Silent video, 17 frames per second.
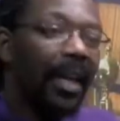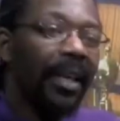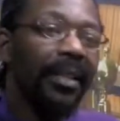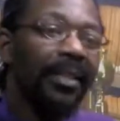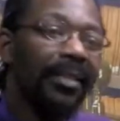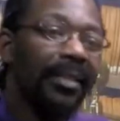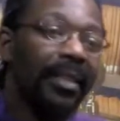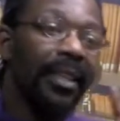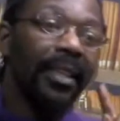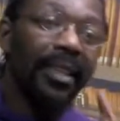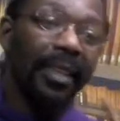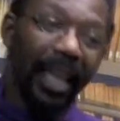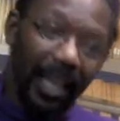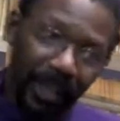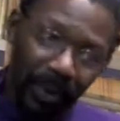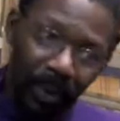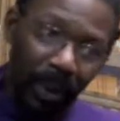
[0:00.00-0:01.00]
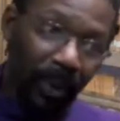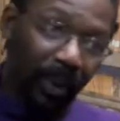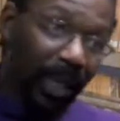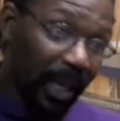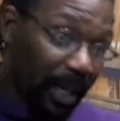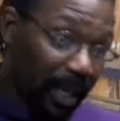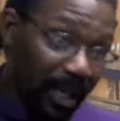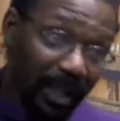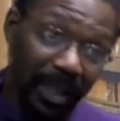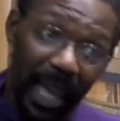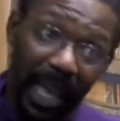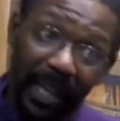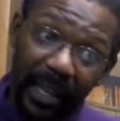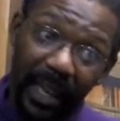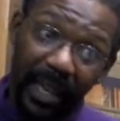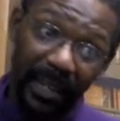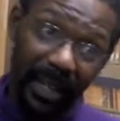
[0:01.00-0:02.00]
And see, that's where we get into that
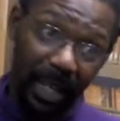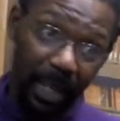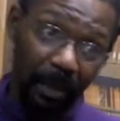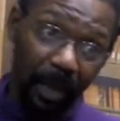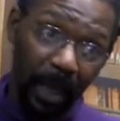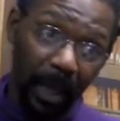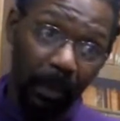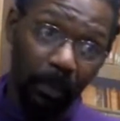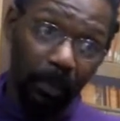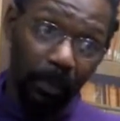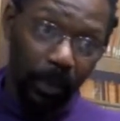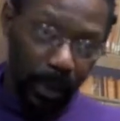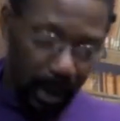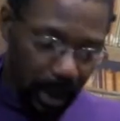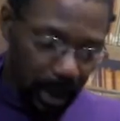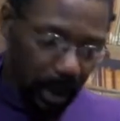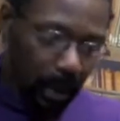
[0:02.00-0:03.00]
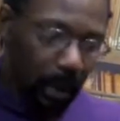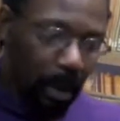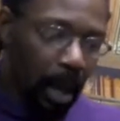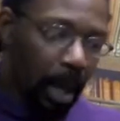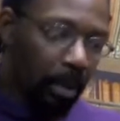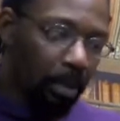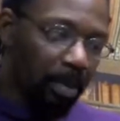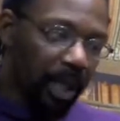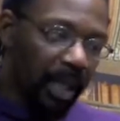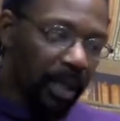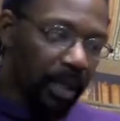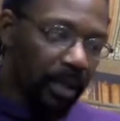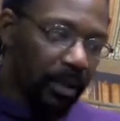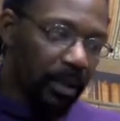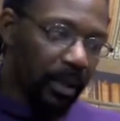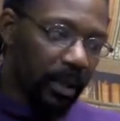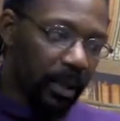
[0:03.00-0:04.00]
gatekeeping, mm-hmm. you know,
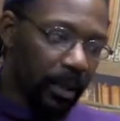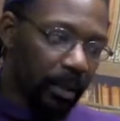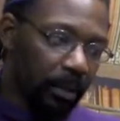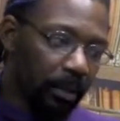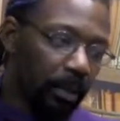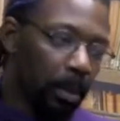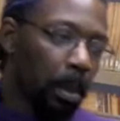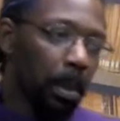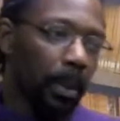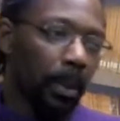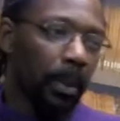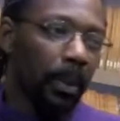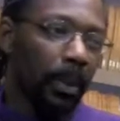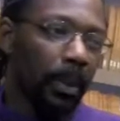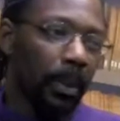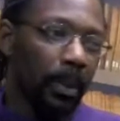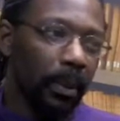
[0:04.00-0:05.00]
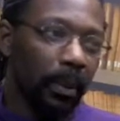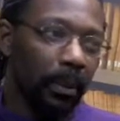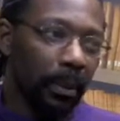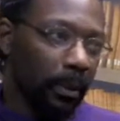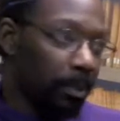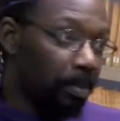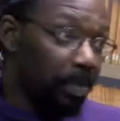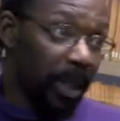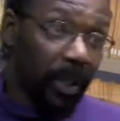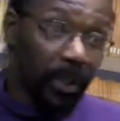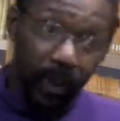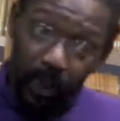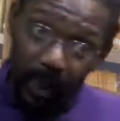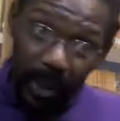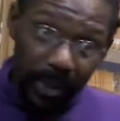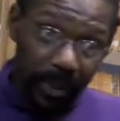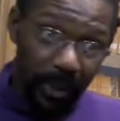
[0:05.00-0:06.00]
because um, being the
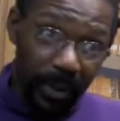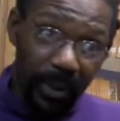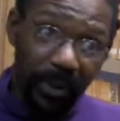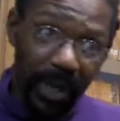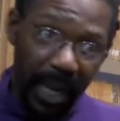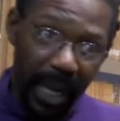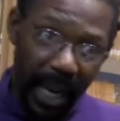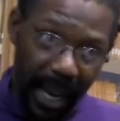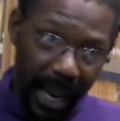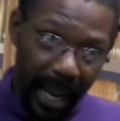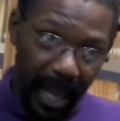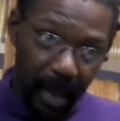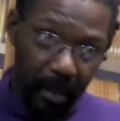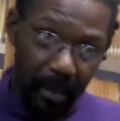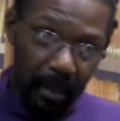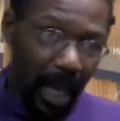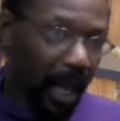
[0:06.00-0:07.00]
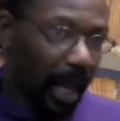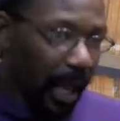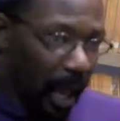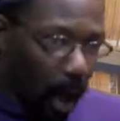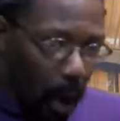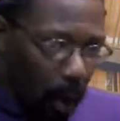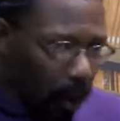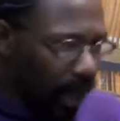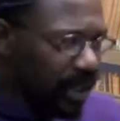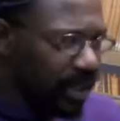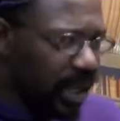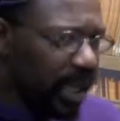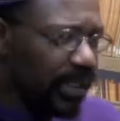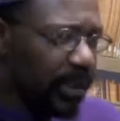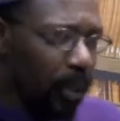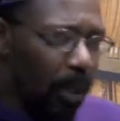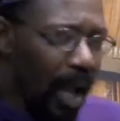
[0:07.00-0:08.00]
wizard that I am, I always
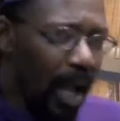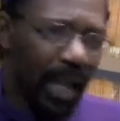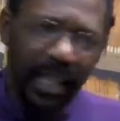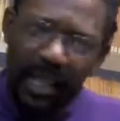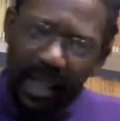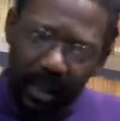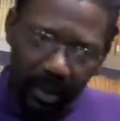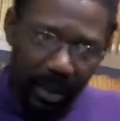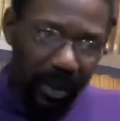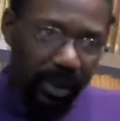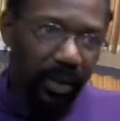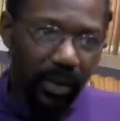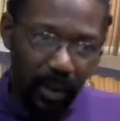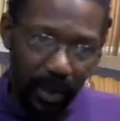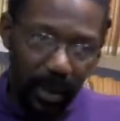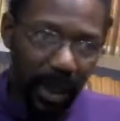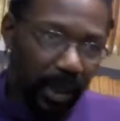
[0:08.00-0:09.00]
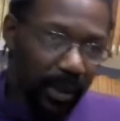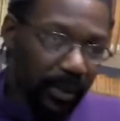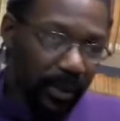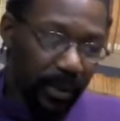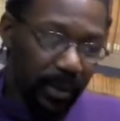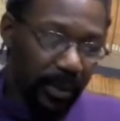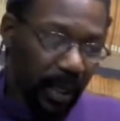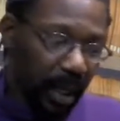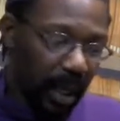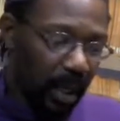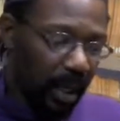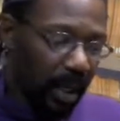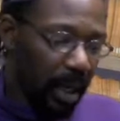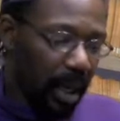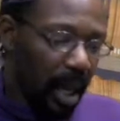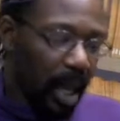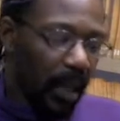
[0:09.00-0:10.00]
ask why and I look at the nuances. And
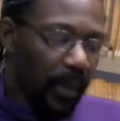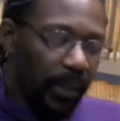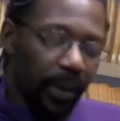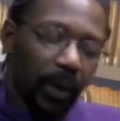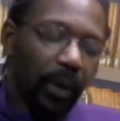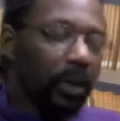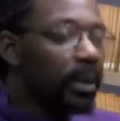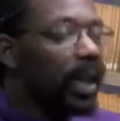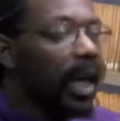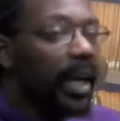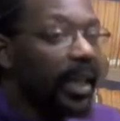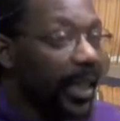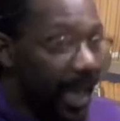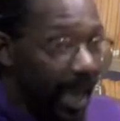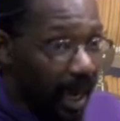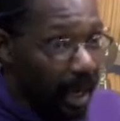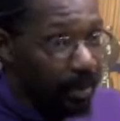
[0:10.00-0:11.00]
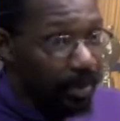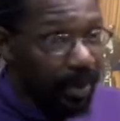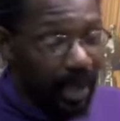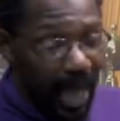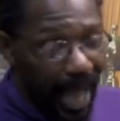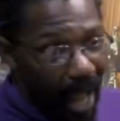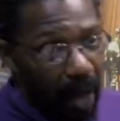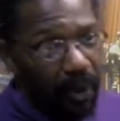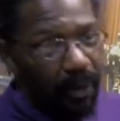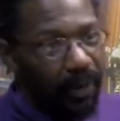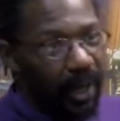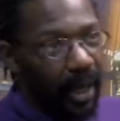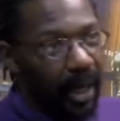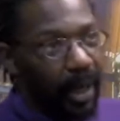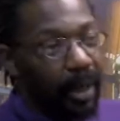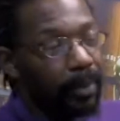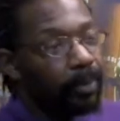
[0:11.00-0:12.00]
there are a lot of games out
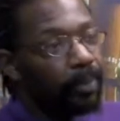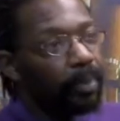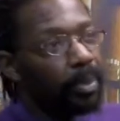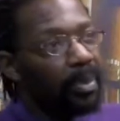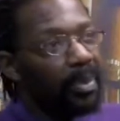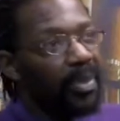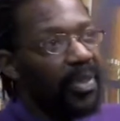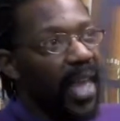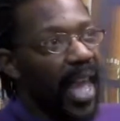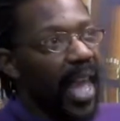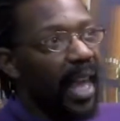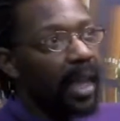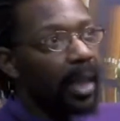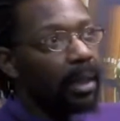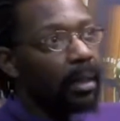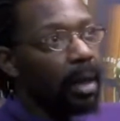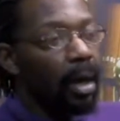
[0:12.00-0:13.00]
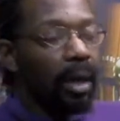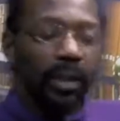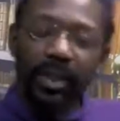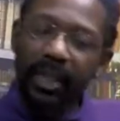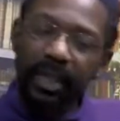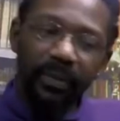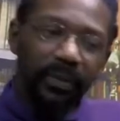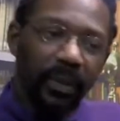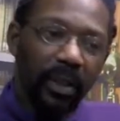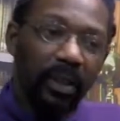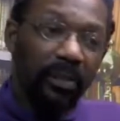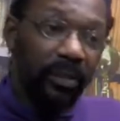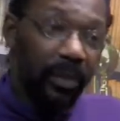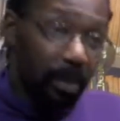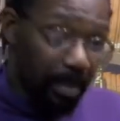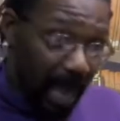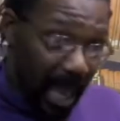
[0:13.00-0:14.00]
there that are different
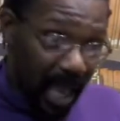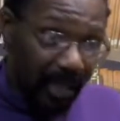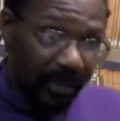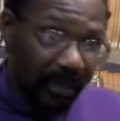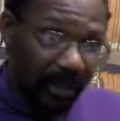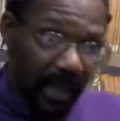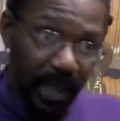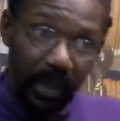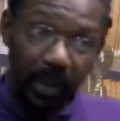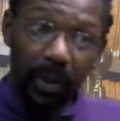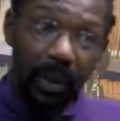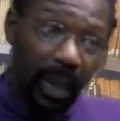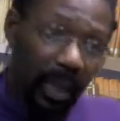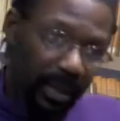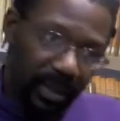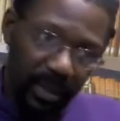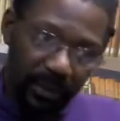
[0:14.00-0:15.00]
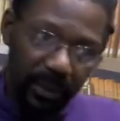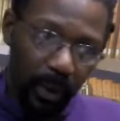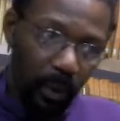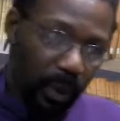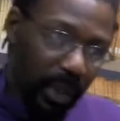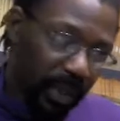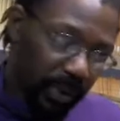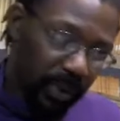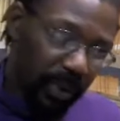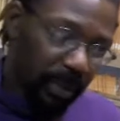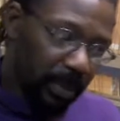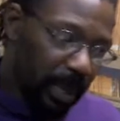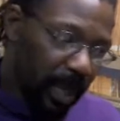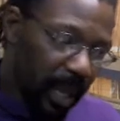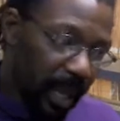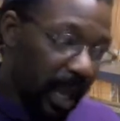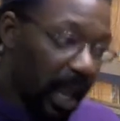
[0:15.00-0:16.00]
from Pathfinder and a lot of stuff that we used to
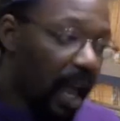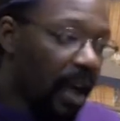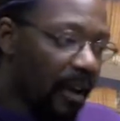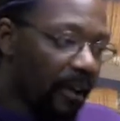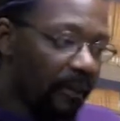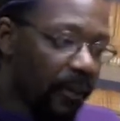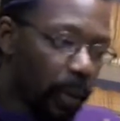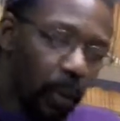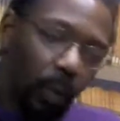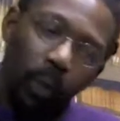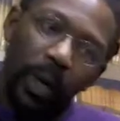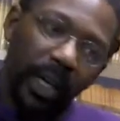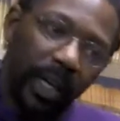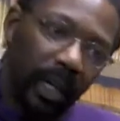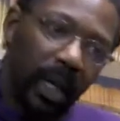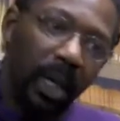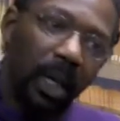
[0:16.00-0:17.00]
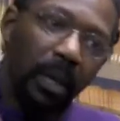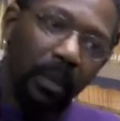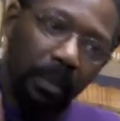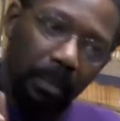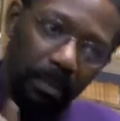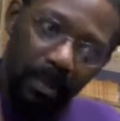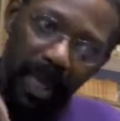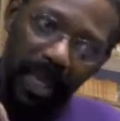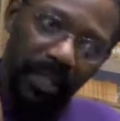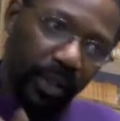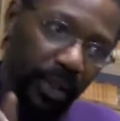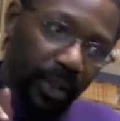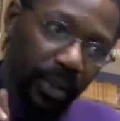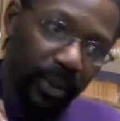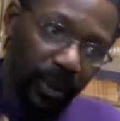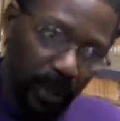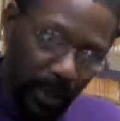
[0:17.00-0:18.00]
play for one
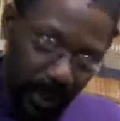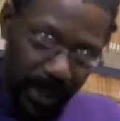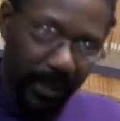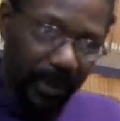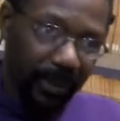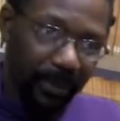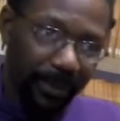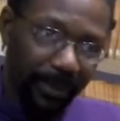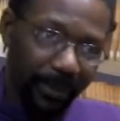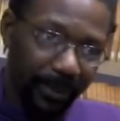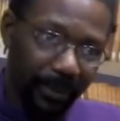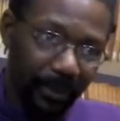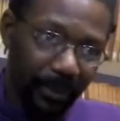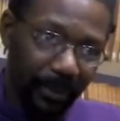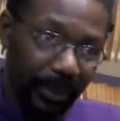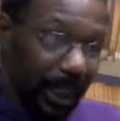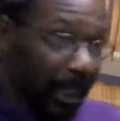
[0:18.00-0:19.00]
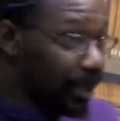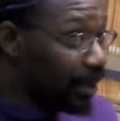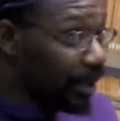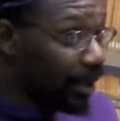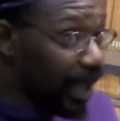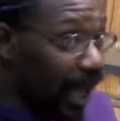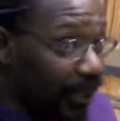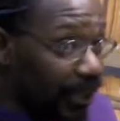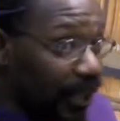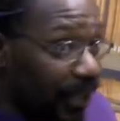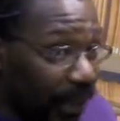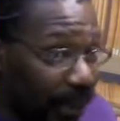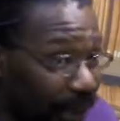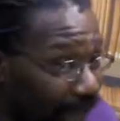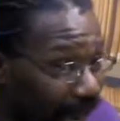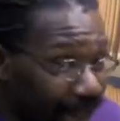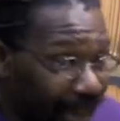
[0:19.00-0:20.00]
major reason it's not that they're
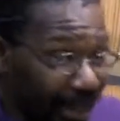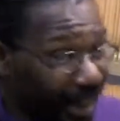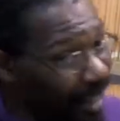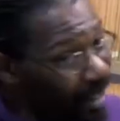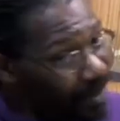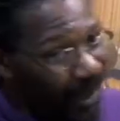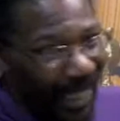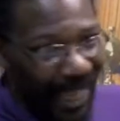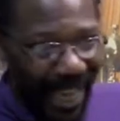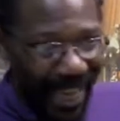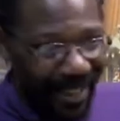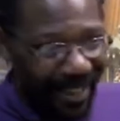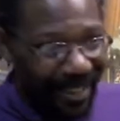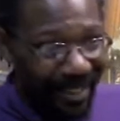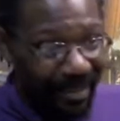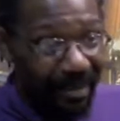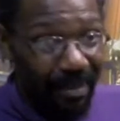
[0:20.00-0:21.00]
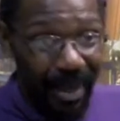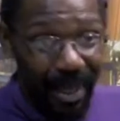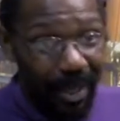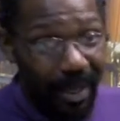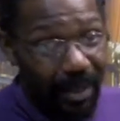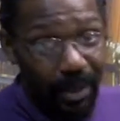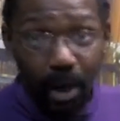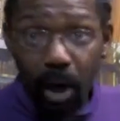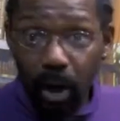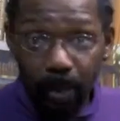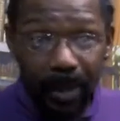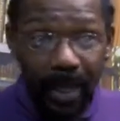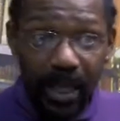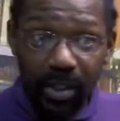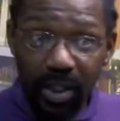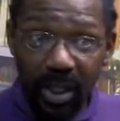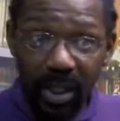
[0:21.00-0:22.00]
not complicated mm-hmm. because
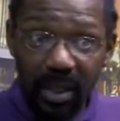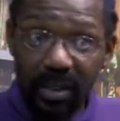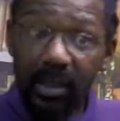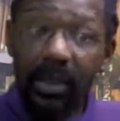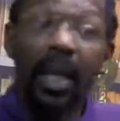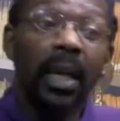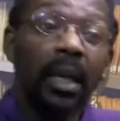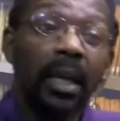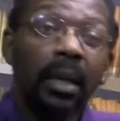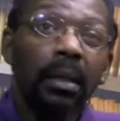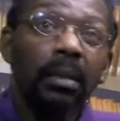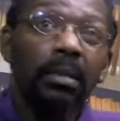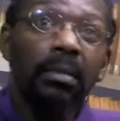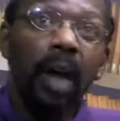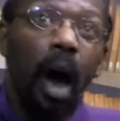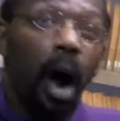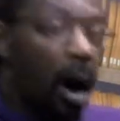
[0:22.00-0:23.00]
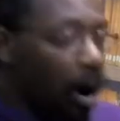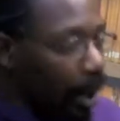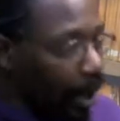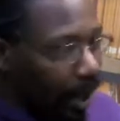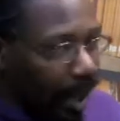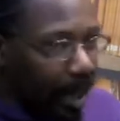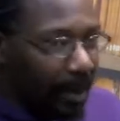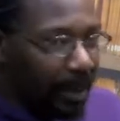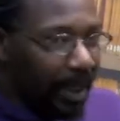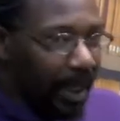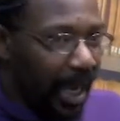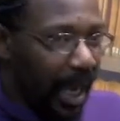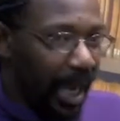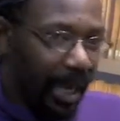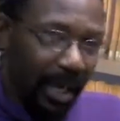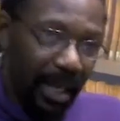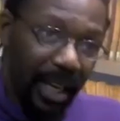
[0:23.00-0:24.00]
RPGs are
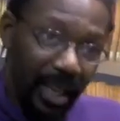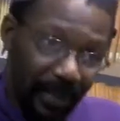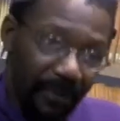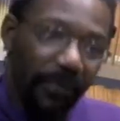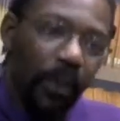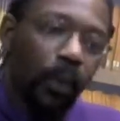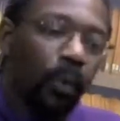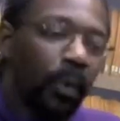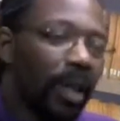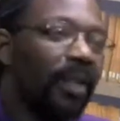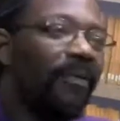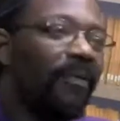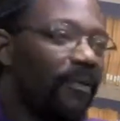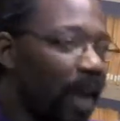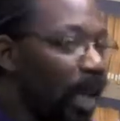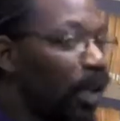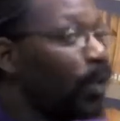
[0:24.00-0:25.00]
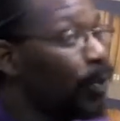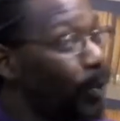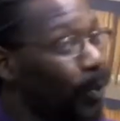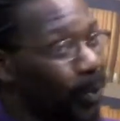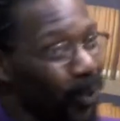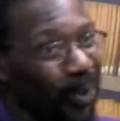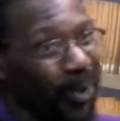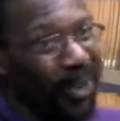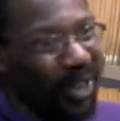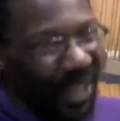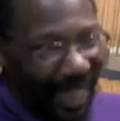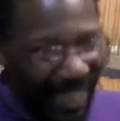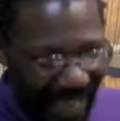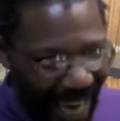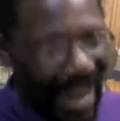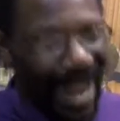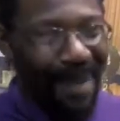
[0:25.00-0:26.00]
complicated if you want to follow the rules of the
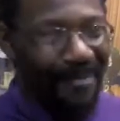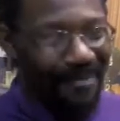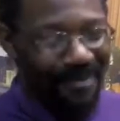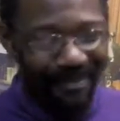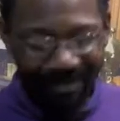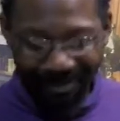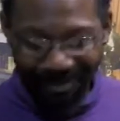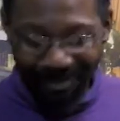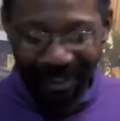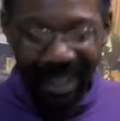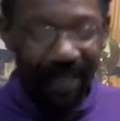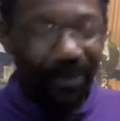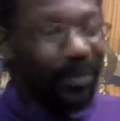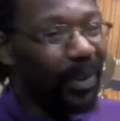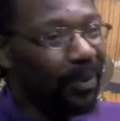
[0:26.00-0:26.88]
game. If the